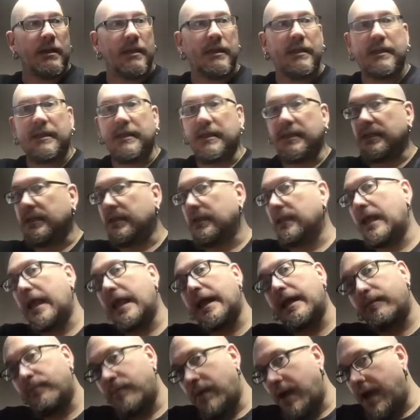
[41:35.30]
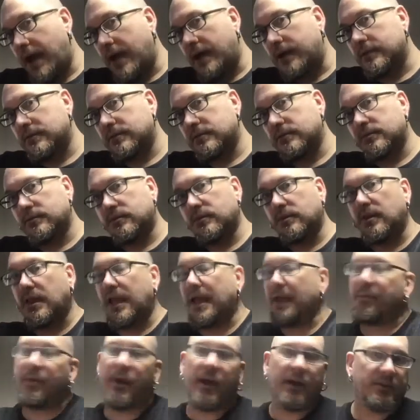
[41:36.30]
Get a light box.
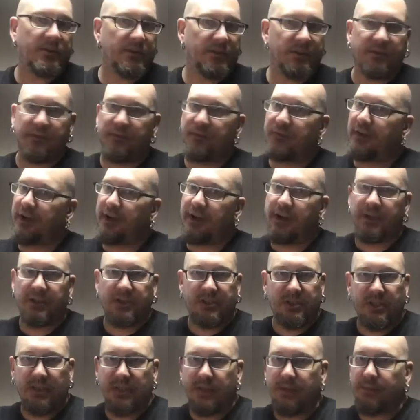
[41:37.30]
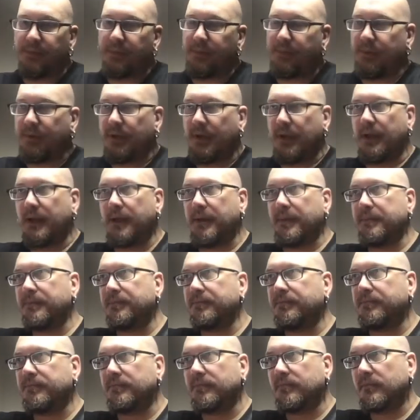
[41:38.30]
Light boxes are very cheap.
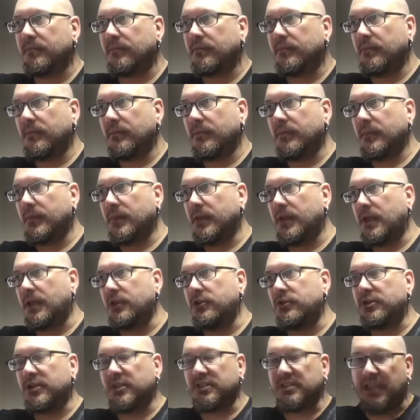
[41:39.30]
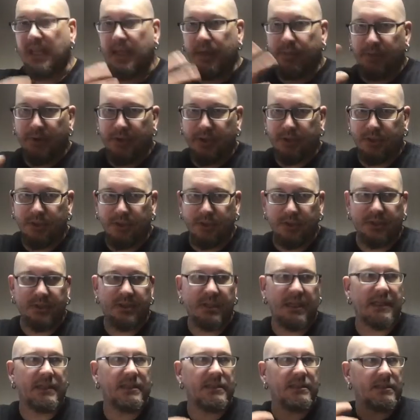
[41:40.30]
And you can take
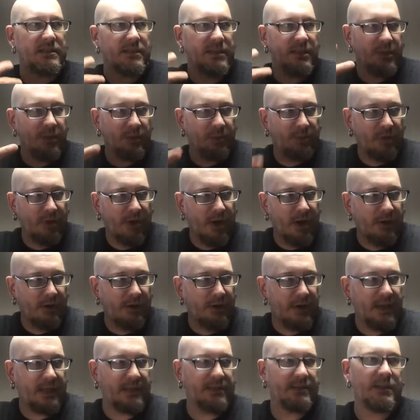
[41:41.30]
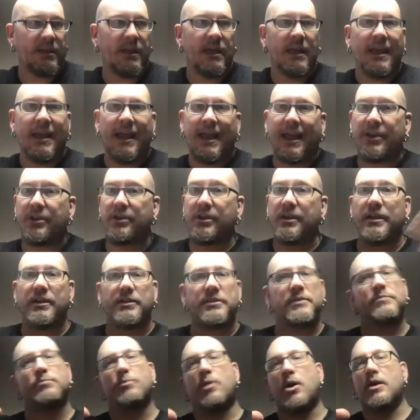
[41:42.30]
pictures and see your progress. And you can get a
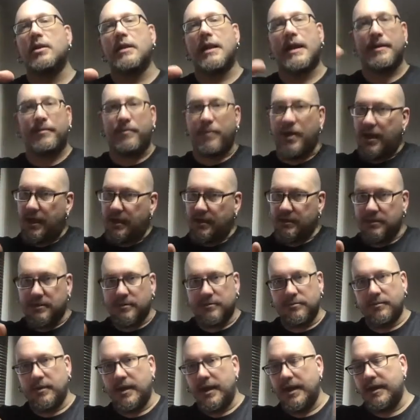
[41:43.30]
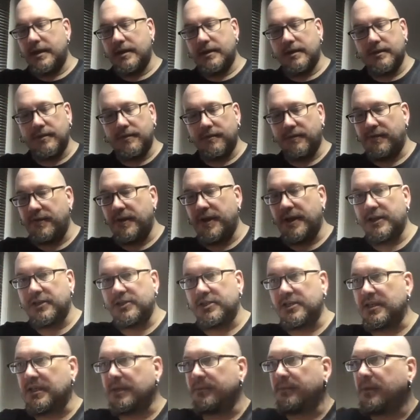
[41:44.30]
small light box, right? Very
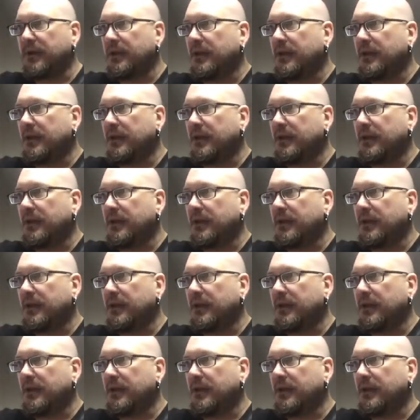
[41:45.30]
cheap.